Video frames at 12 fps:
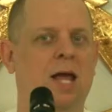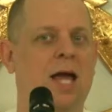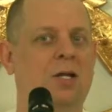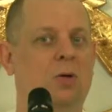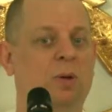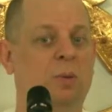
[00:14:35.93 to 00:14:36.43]

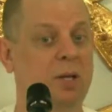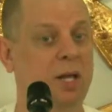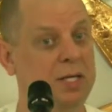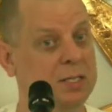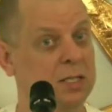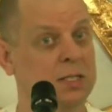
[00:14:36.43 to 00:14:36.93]
had to
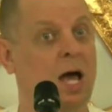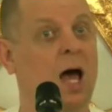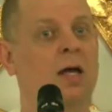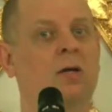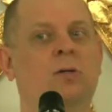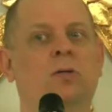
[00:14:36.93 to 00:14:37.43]
replace the
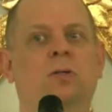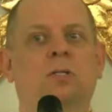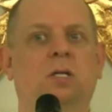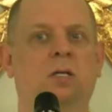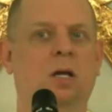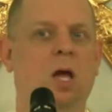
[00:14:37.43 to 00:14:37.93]
tiles
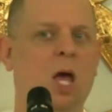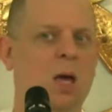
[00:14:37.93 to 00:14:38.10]
and